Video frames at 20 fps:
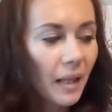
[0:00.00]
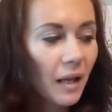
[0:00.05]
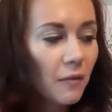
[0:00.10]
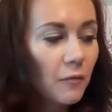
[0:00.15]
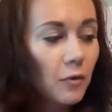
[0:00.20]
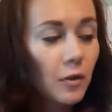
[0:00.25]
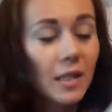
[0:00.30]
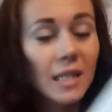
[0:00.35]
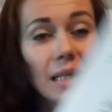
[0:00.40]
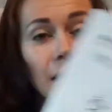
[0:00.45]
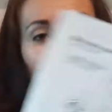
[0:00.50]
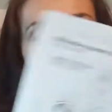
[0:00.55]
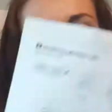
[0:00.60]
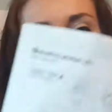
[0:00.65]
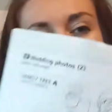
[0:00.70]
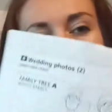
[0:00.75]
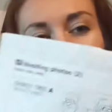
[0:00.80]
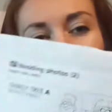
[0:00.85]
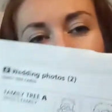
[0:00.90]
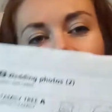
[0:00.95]
For
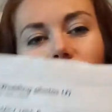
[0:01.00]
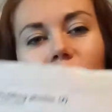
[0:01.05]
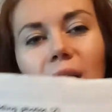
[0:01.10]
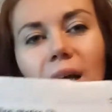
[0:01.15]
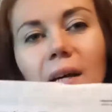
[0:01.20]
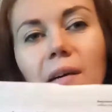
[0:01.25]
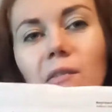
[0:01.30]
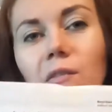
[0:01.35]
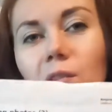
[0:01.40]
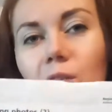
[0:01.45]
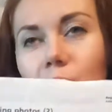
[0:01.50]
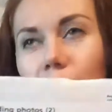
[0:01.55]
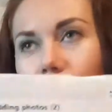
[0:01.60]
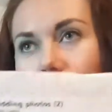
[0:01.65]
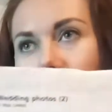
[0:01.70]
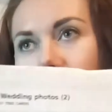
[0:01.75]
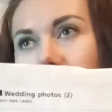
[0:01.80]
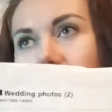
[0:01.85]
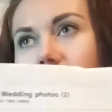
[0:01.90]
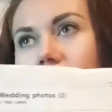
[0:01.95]
example, if you have
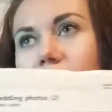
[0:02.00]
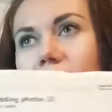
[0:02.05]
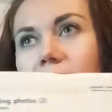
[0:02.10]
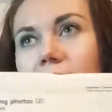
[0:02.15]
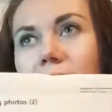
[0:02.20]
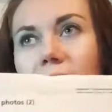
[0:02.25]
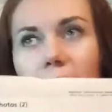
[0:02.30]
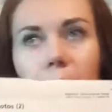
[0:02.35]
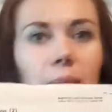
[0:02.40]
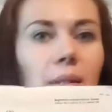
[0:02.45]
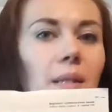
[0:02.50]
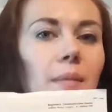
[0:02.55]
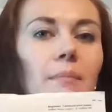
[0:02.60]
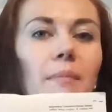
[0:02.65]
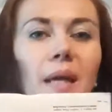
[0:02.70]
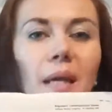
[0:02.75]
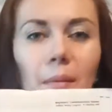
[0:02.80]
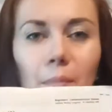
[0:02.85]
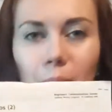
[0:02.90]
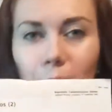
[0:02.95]
learned the
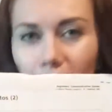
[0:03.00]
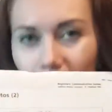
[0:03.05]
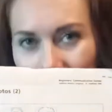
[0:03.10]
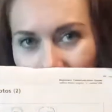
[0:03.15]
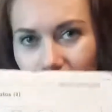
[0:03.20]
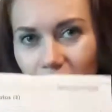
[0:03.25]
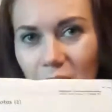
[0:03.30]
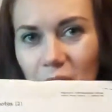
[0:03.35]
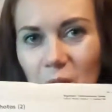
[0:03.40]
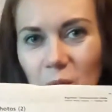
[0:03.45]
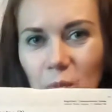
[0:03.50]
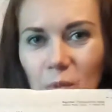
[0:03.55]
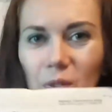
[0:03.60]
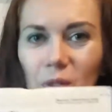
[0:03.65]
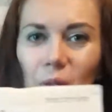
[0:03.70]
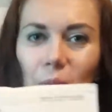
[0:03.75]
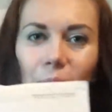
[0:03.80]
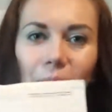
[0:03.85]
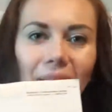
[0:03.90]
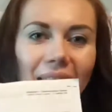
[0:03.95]
family members with
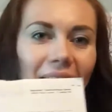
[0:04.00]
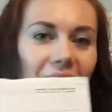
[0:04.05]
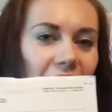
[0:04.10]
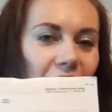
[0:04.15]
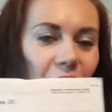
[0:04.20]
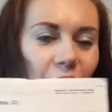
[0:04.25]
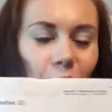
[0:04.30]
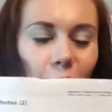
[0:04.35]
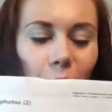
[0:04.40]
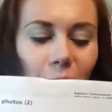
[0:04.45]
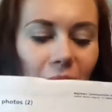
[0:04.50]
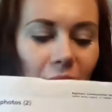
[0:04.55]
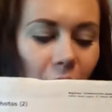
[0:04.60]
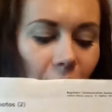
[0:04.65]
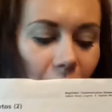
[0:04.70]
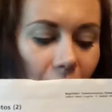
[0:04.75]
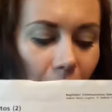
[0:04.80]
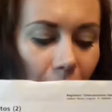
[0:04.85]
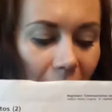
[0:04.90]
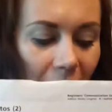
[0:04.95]
your beginner or with
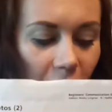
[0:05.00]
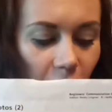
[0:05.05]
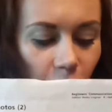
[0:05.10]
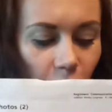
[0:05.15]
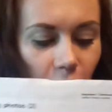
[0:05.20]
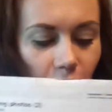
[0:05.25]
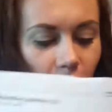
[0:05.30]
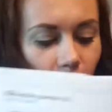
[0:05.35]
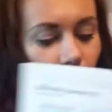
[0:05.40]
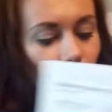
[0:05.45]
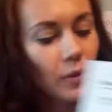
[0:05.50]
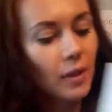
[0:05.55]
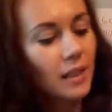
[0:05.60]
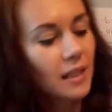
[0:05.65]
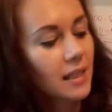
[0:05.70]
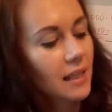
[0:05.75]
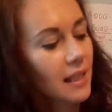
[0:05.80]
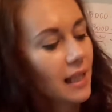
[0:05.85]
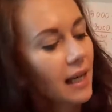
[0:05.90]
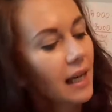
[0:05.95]
your elementary
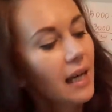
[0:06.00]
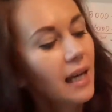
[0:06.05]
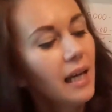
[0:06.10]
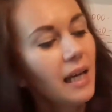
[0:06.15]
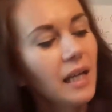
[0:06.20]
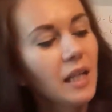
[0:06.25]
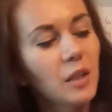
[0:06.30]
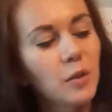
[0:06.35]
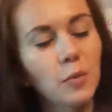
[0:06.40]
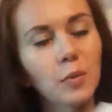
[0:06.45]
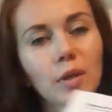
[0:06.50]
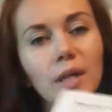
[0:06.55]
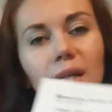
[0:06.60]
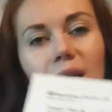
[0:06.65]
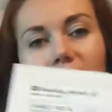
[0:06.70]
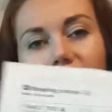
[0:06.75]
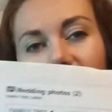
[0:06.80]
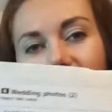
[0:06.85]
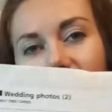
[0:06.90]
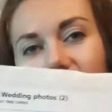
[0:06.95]
students, yeah, it's very
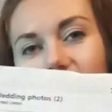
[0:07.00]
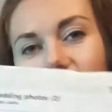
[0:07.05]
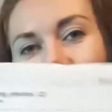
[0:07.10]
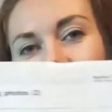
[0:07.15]
nice